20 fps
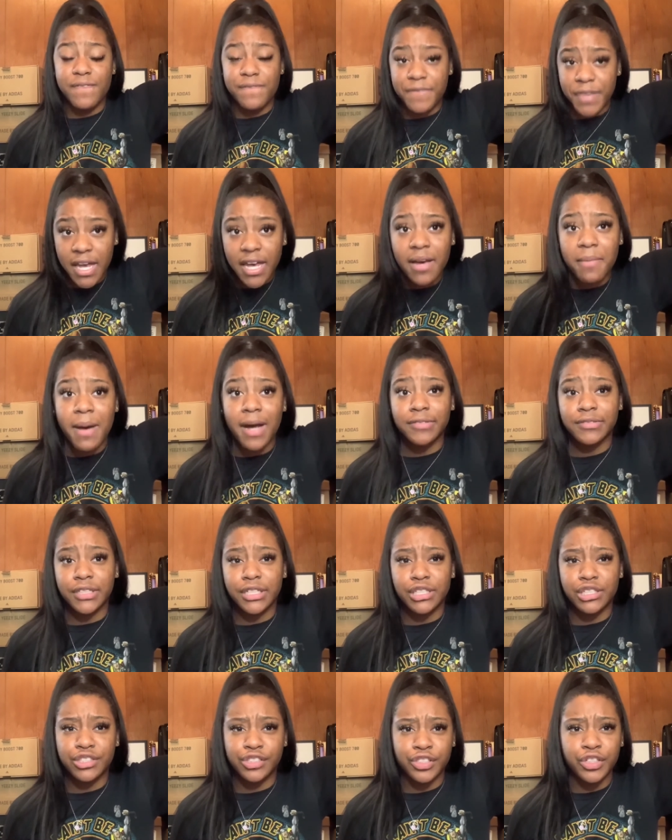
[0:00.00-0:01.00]
fit about
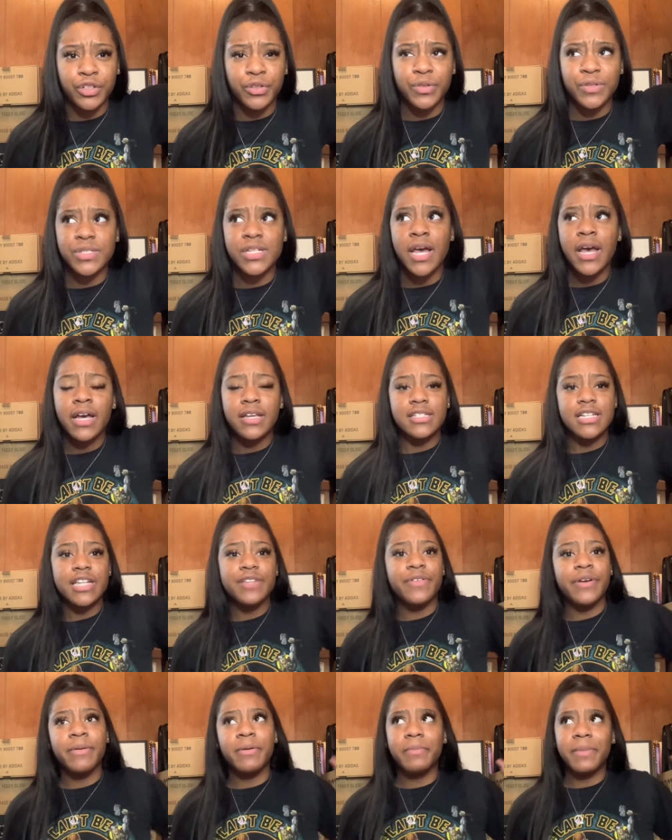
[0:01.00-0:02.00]
these shoes
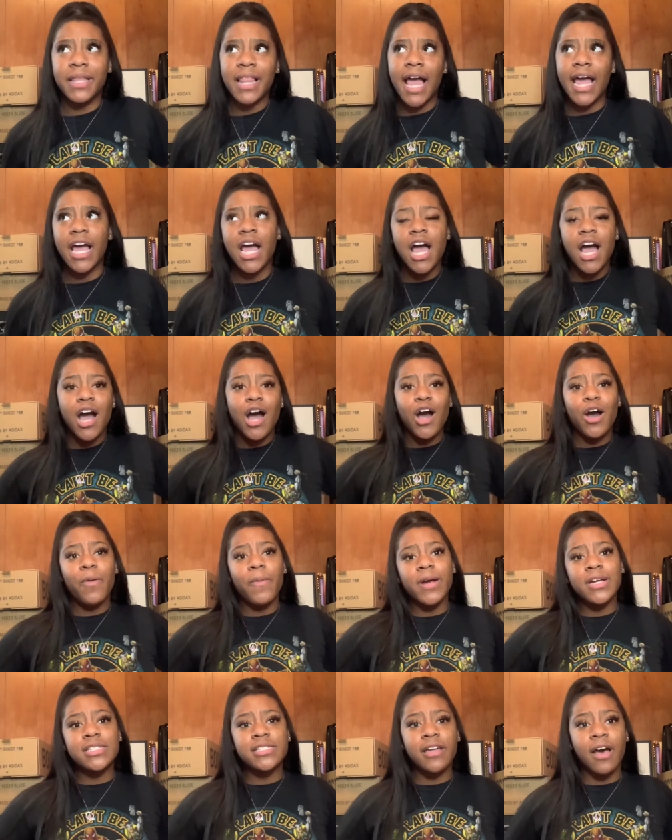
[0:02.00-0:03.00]
just for them to be like, oh,
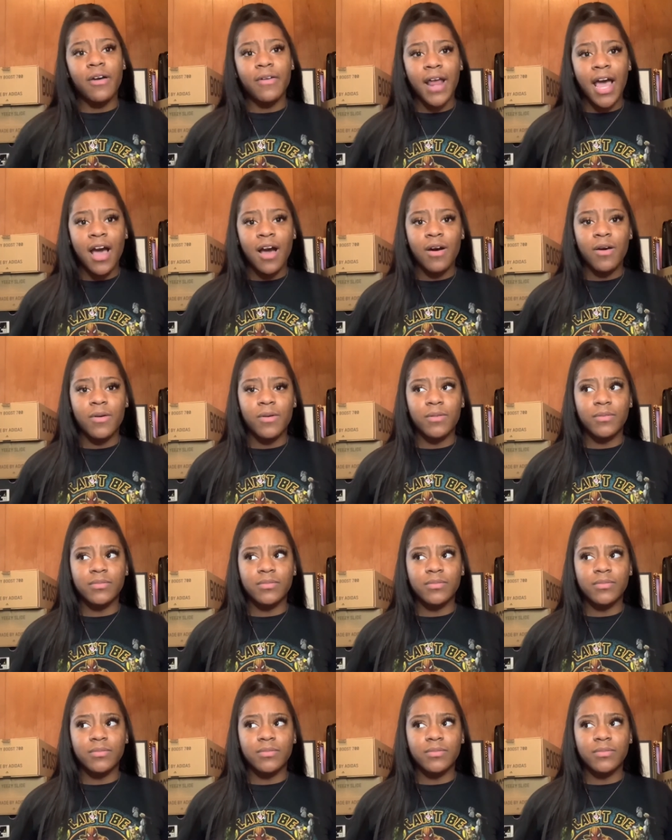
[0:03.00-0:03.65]
we're sold out